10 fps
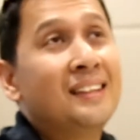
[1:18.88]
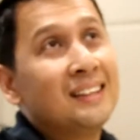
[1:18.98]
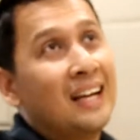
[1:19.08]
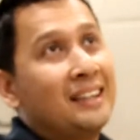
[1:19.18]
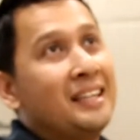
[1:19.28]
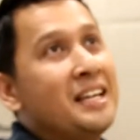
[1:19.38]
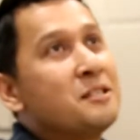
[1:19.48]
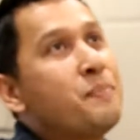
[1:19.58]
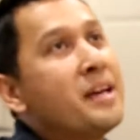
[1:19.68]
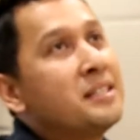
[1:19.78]
Little Nutty
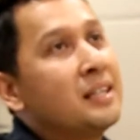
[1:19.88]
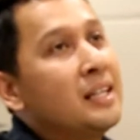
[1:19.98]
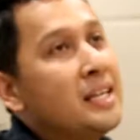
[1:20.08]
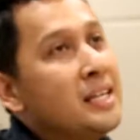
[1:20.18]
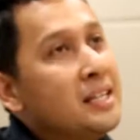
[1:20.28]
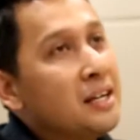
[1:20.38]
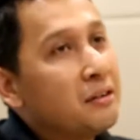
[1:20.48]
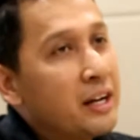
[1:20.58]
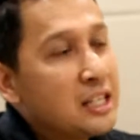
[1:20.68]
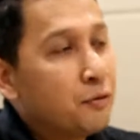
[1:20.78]
is basically a
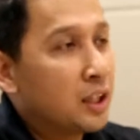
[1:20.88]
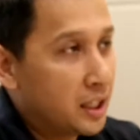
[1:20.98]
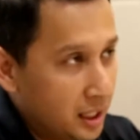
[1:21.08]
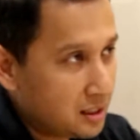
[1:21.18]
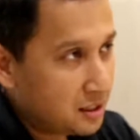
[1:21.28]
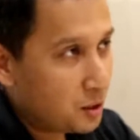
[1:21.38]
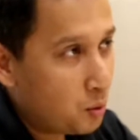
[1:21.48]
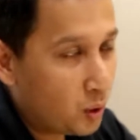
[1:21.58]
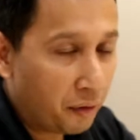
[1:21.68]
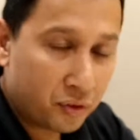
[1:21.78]
race for the kids.
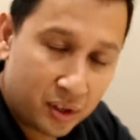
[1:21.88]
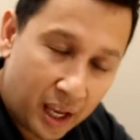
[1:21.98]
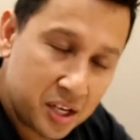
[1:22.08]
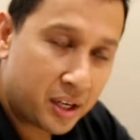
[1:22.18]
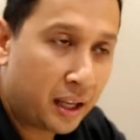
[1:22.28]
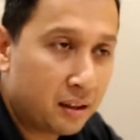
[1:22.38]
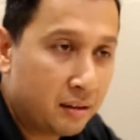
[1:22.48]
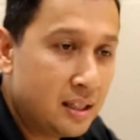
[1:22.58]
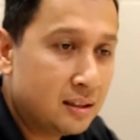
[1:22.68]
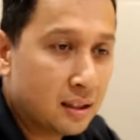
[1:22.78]
We have 3 age
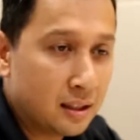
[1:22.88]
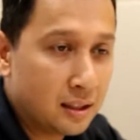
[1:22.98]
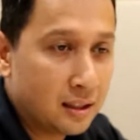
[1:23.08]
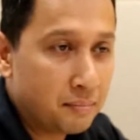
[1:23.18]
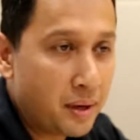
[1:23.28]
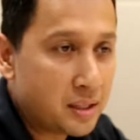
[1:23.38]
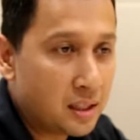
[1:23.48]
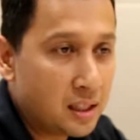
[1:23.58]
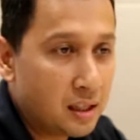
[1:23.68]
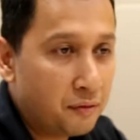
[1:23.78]
categories, mm-hmm.
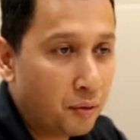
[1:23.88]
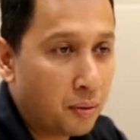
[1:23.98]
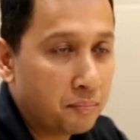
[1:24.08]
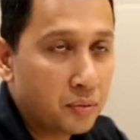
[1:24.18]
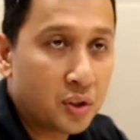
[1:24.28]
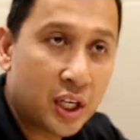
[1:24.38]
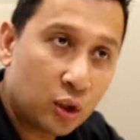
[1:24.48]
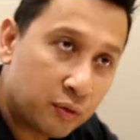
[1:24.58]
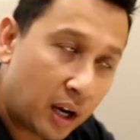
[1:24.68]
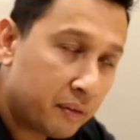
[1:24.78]
Basically for 3
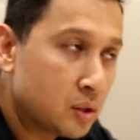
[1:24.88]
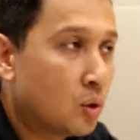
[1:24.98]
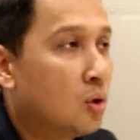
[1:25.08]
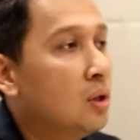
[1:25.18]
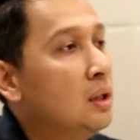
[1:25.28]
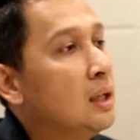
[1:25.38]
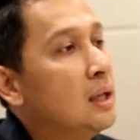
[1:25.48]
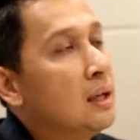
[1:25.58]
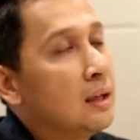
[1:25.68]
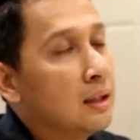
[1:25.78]
to 5 years old,
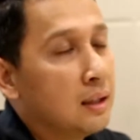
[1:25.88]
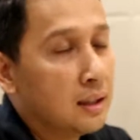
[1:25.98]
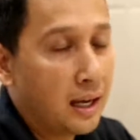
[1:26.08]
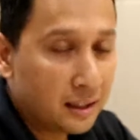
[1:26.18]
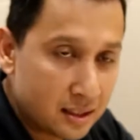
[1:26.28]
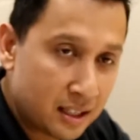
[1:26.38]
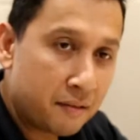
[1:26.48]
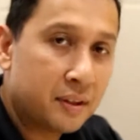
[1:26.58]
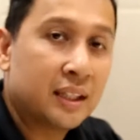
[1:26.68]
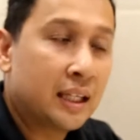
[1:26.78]
under
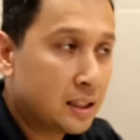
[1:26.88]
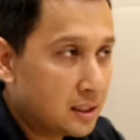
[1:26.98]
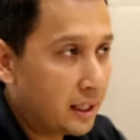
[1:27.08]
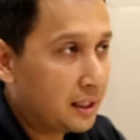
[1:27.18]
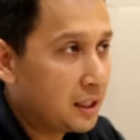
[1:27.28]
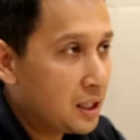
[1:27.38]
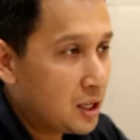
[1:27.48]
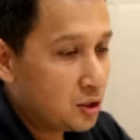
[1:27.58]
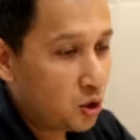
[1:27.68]
7 and under 10. Mm-hmm.